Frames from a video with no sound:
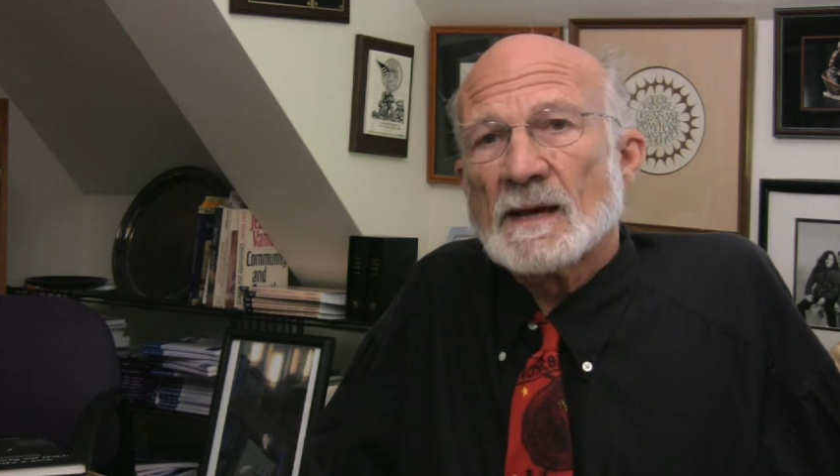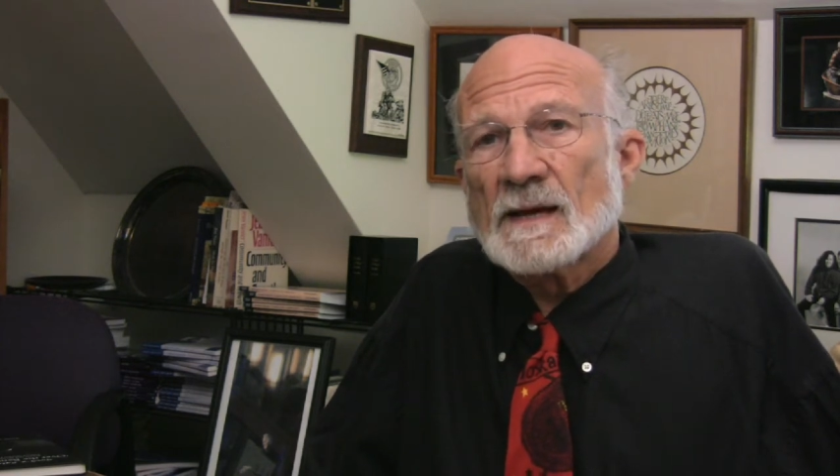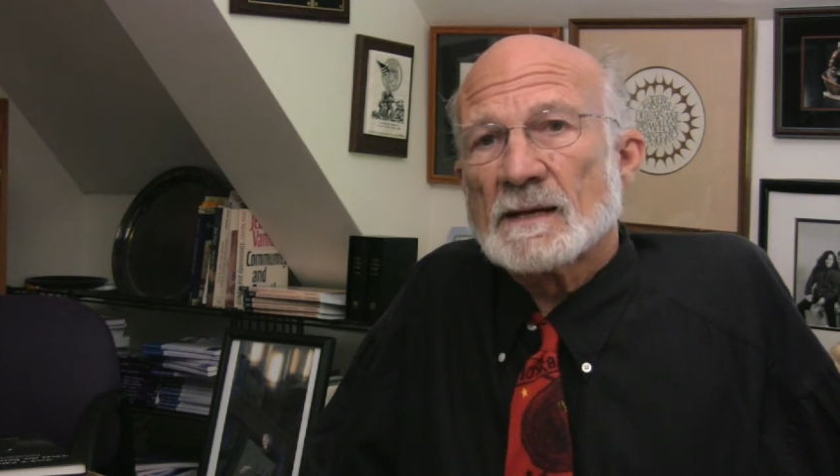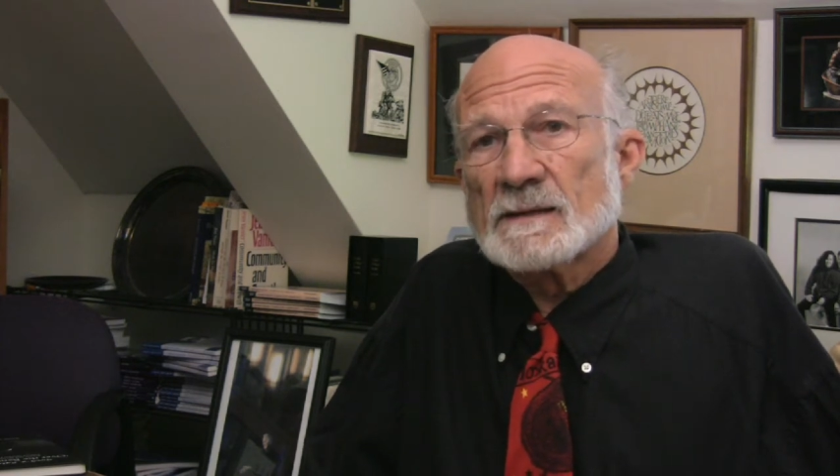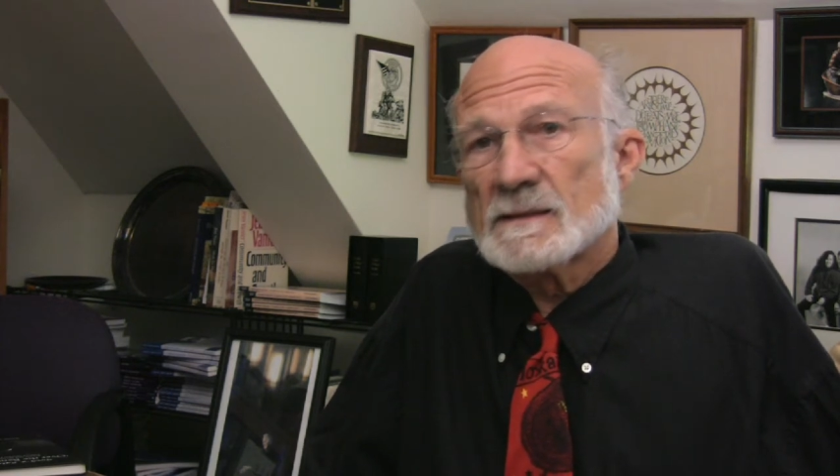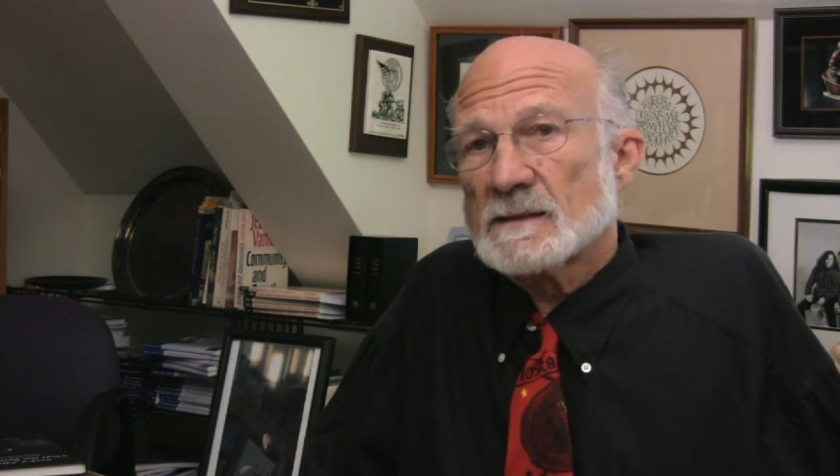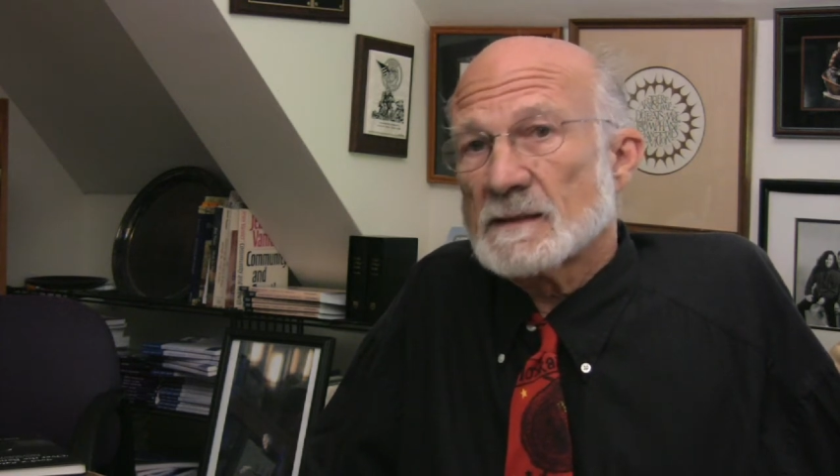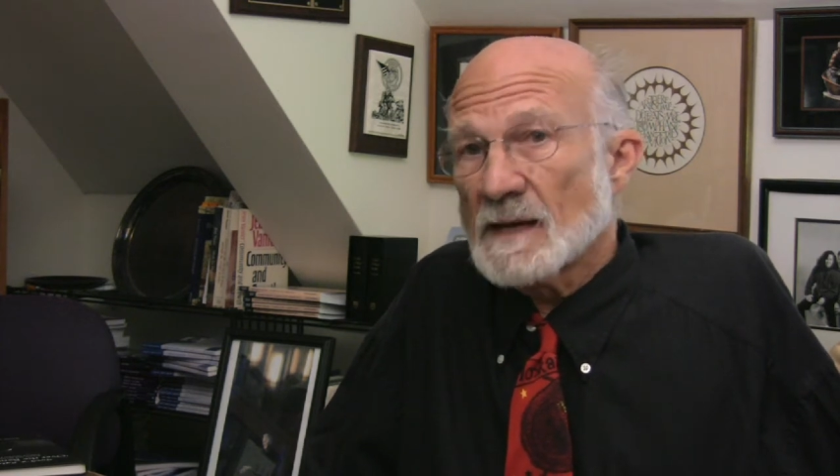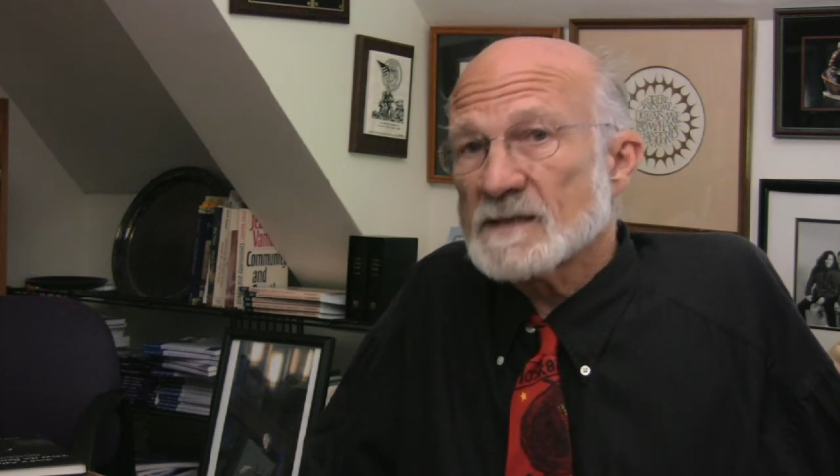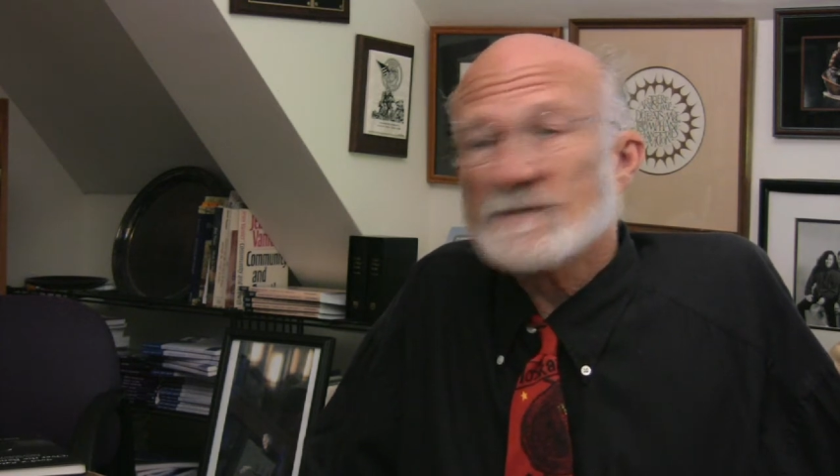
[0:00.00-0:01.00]
And
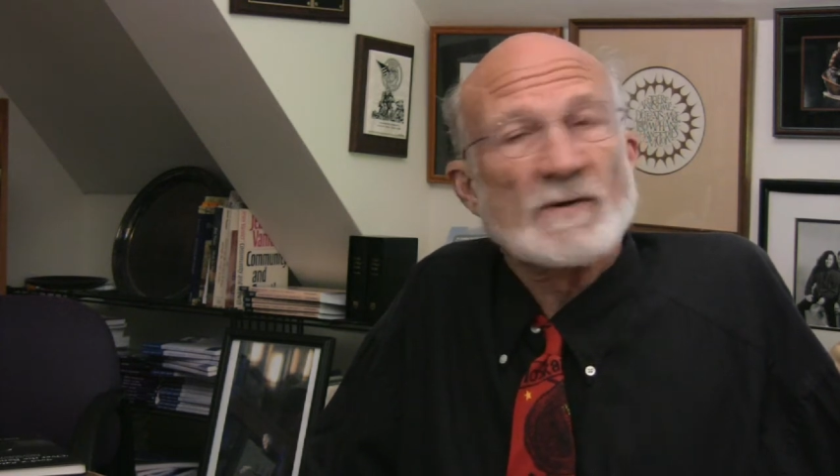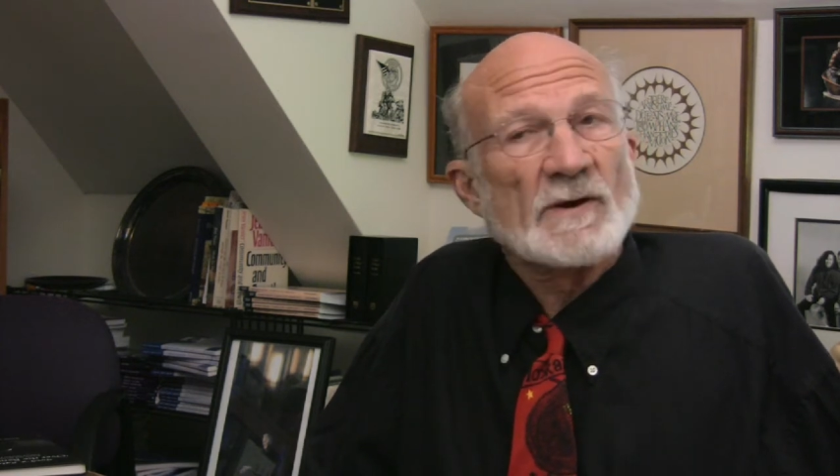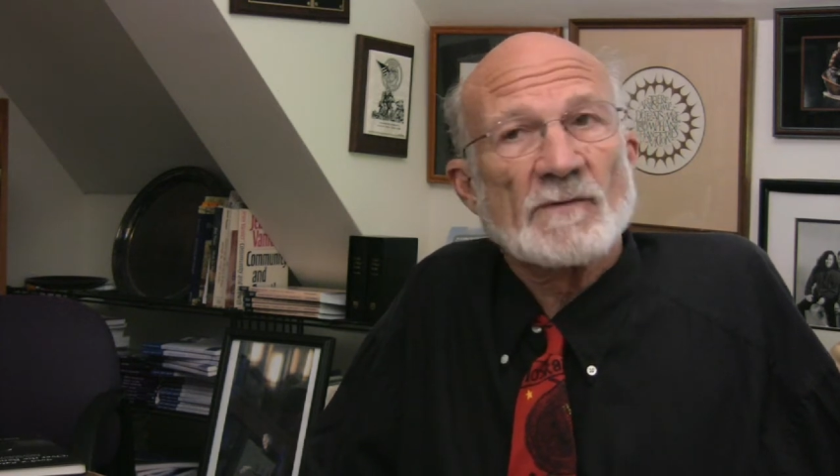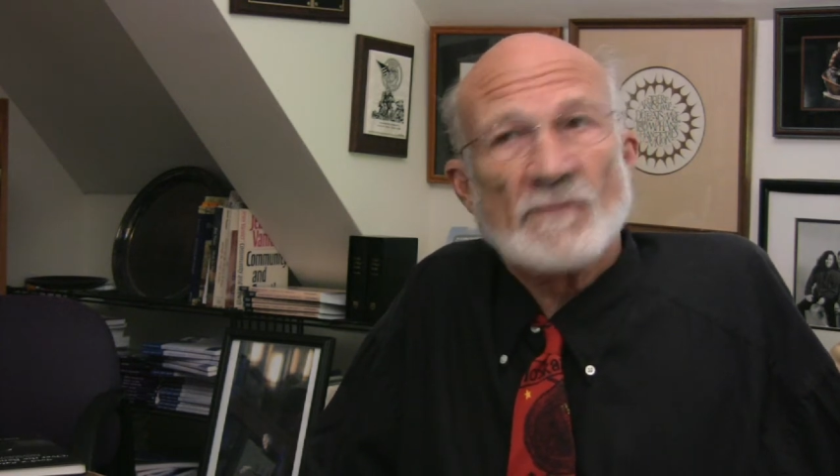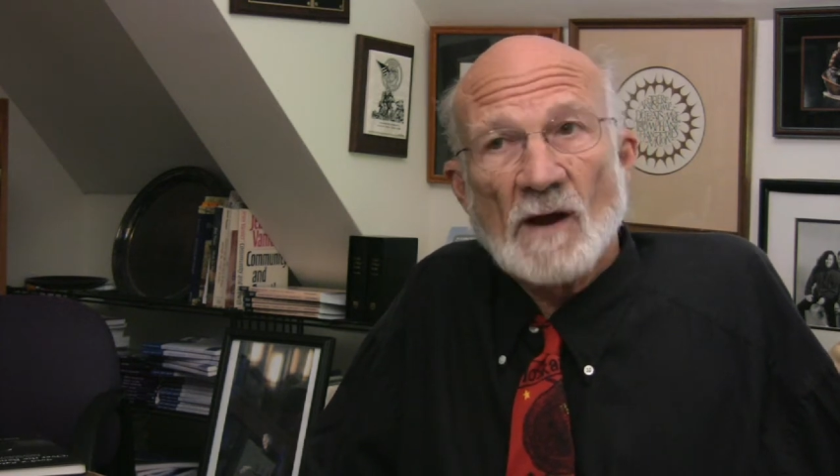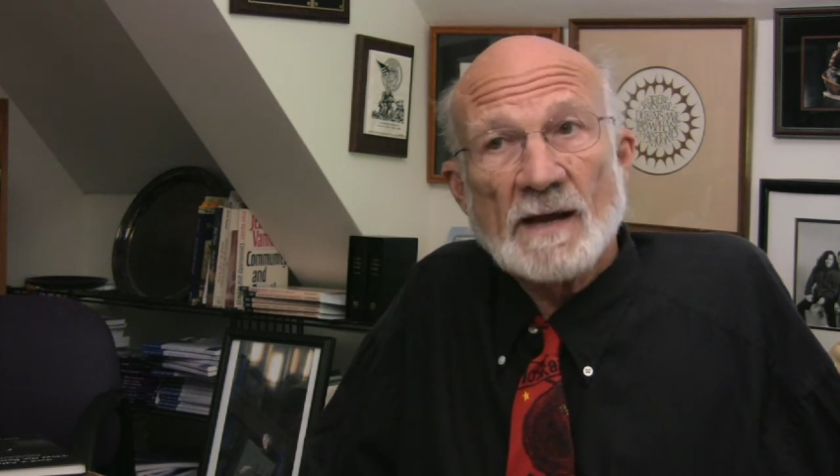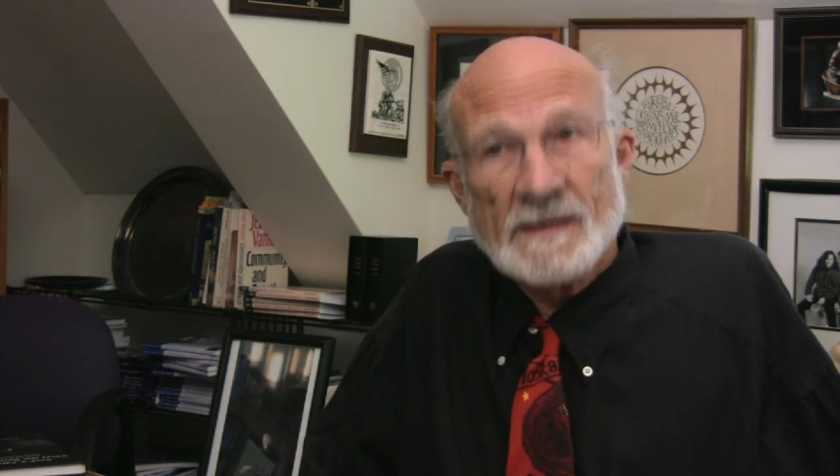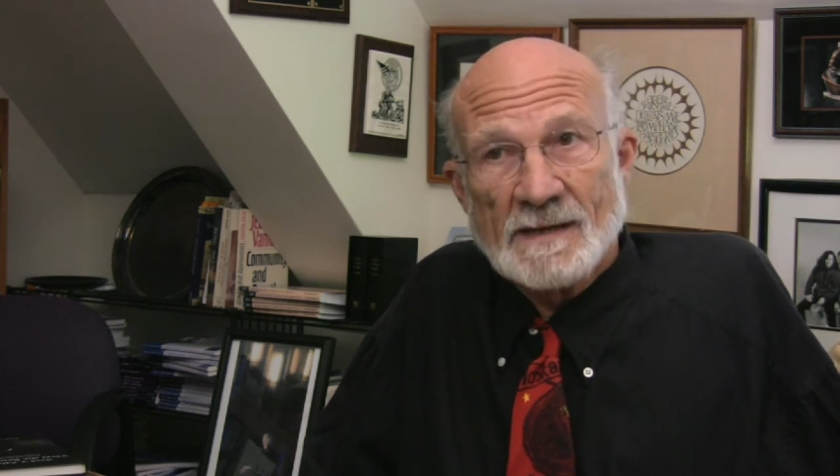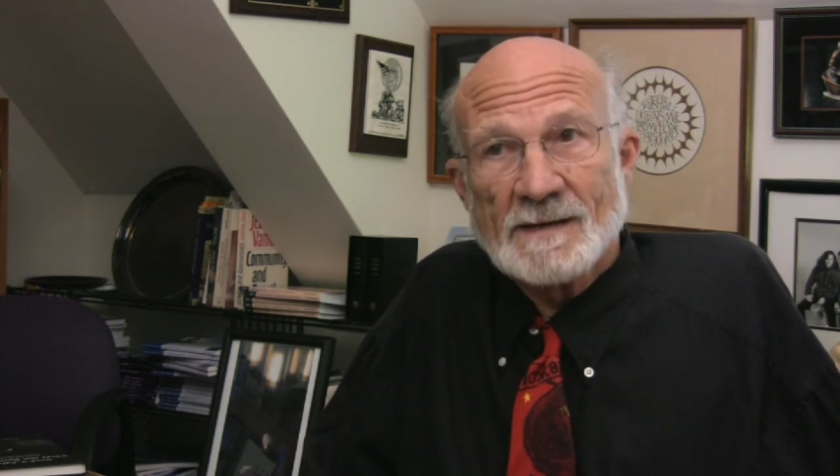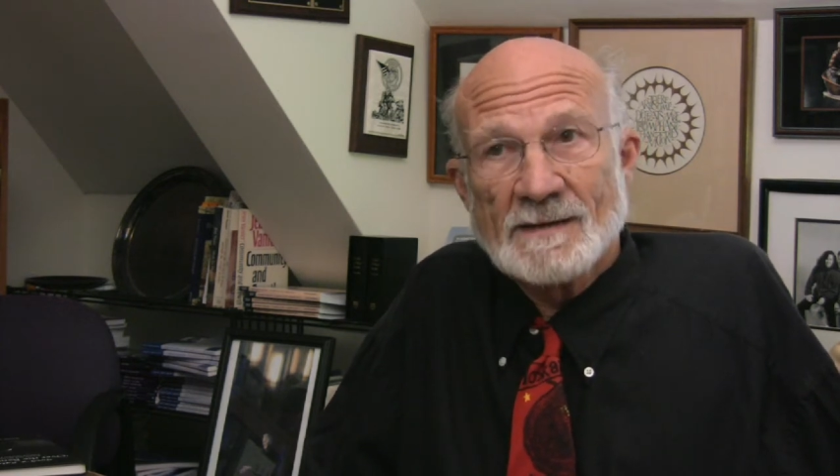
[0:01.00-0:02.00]
that's very
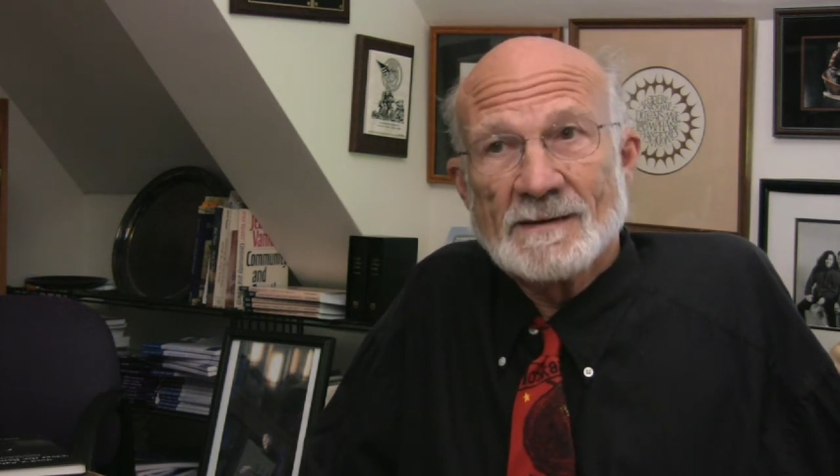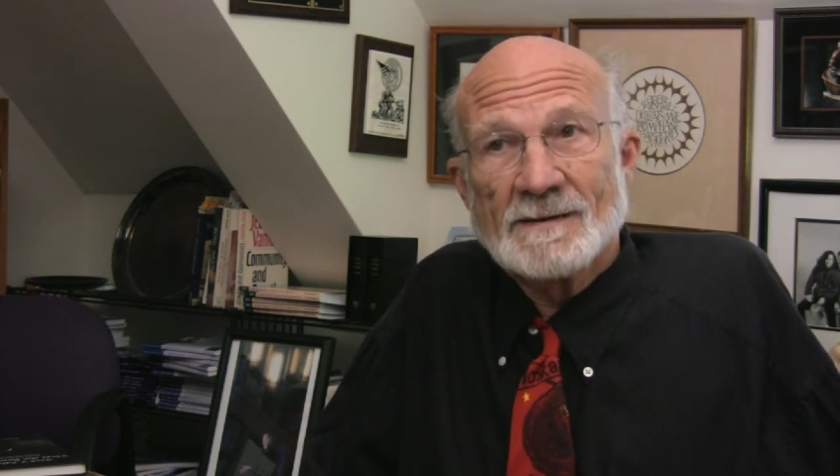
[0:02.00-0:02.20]
frightening,